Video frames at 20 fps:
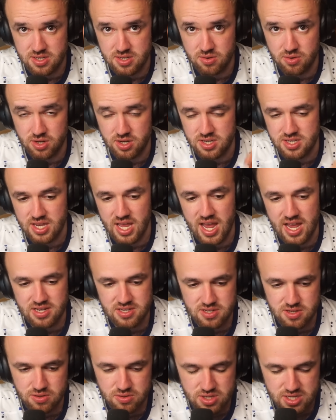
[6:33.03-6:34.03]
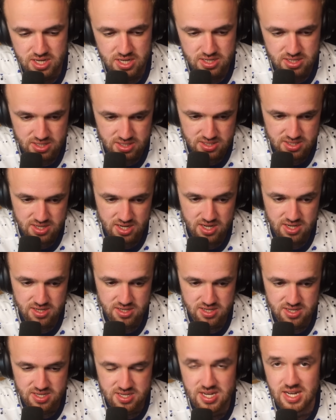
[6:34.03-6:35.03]
So in his last two seasons,
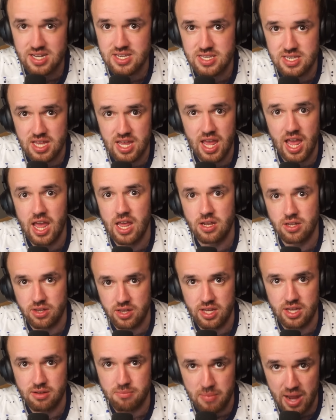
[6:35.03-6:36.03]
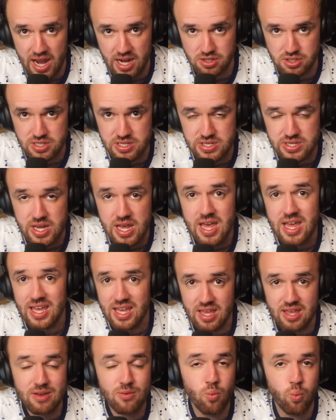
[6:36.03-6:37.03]
in 68 league matches,
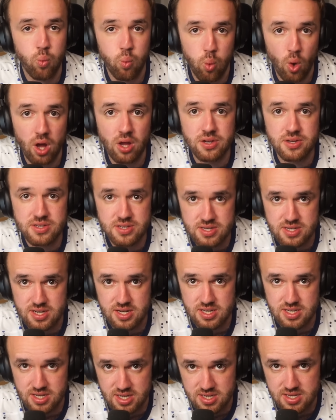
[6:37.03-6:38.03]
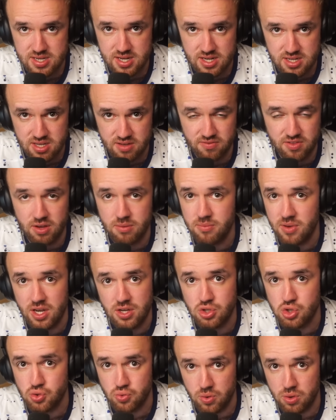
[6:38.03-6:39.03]
he won 66 of them
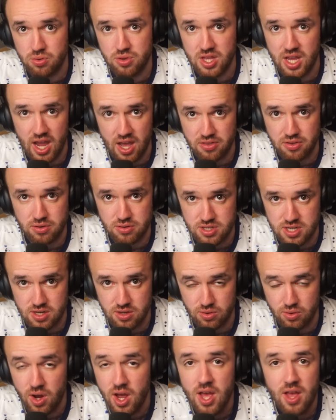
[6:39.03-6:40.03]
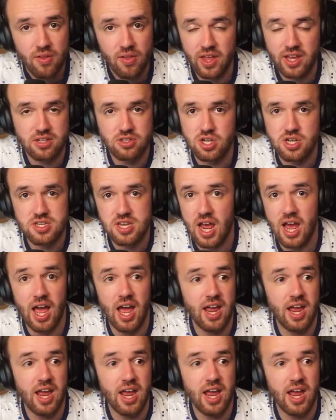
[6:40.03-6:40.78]
and drew the other two. Like, just